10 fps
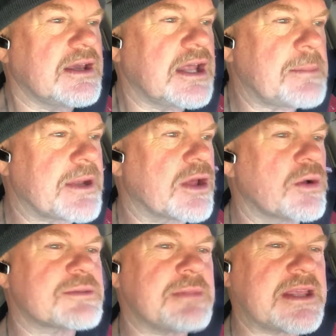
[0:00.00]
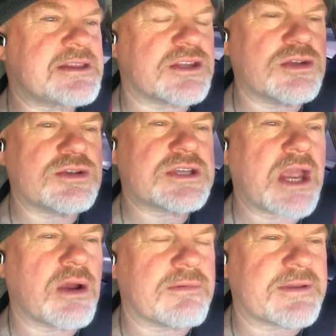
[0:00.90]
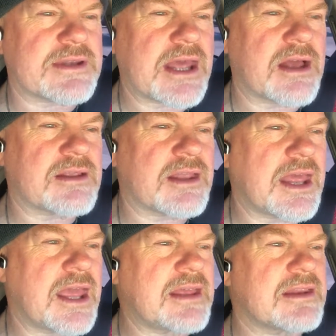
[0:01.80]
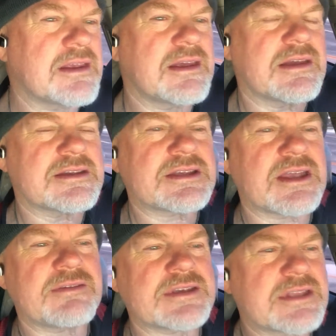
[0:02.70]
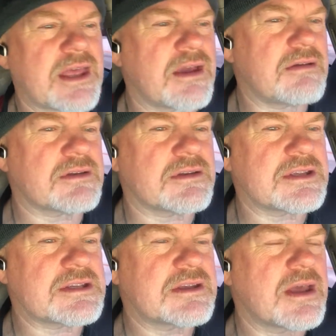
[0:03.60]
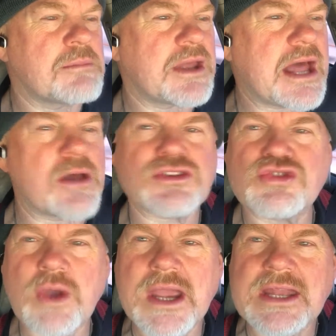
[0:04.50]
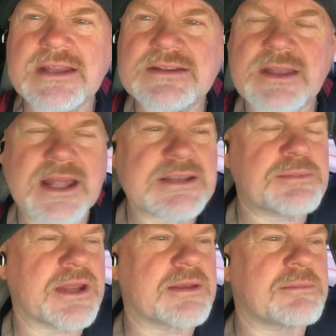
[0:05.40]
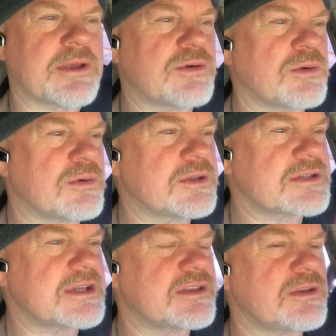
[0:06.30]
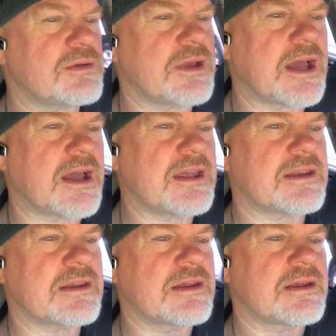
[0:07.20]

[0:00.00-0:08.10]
I'm going to go meet the new sheriff in town today and see if he's there. And he's been out in training, so that's going to be cool to see the new guy. And